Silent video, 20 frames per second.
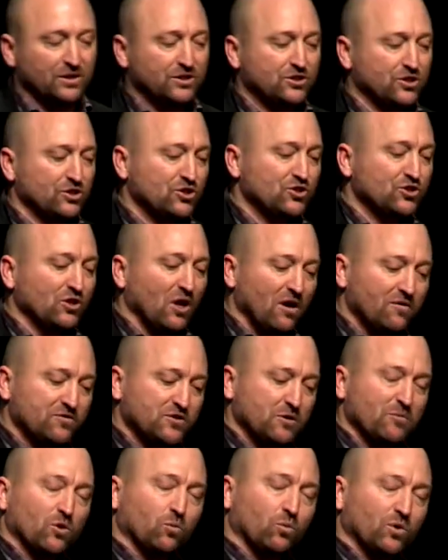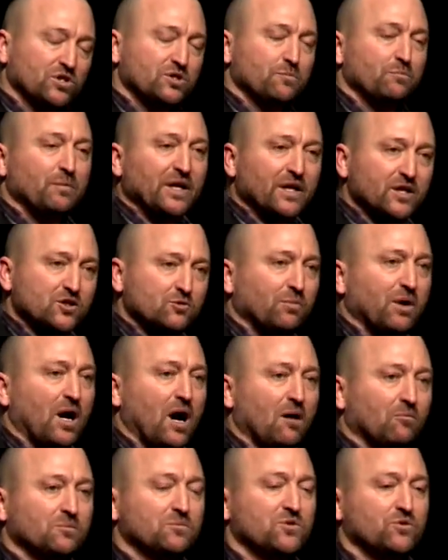to solve some of the world's biggest
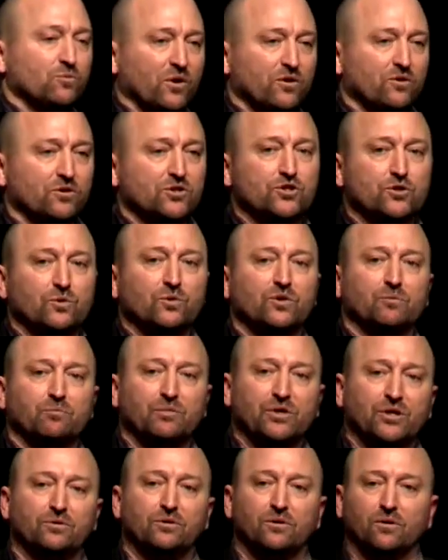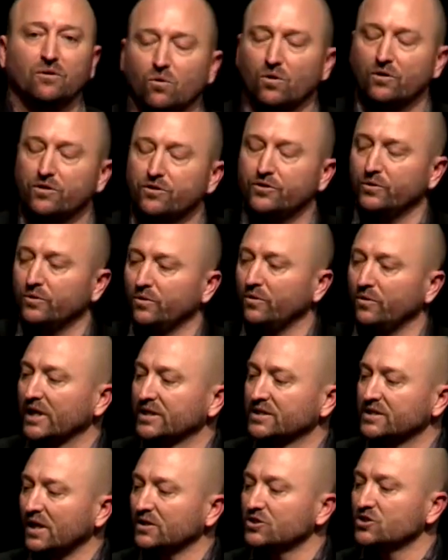problems, whether it's through compute or through
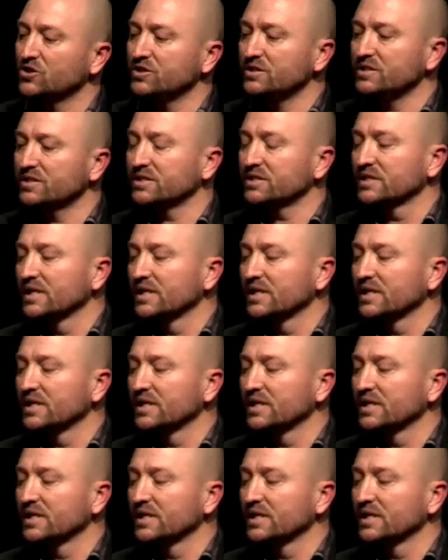intelligence.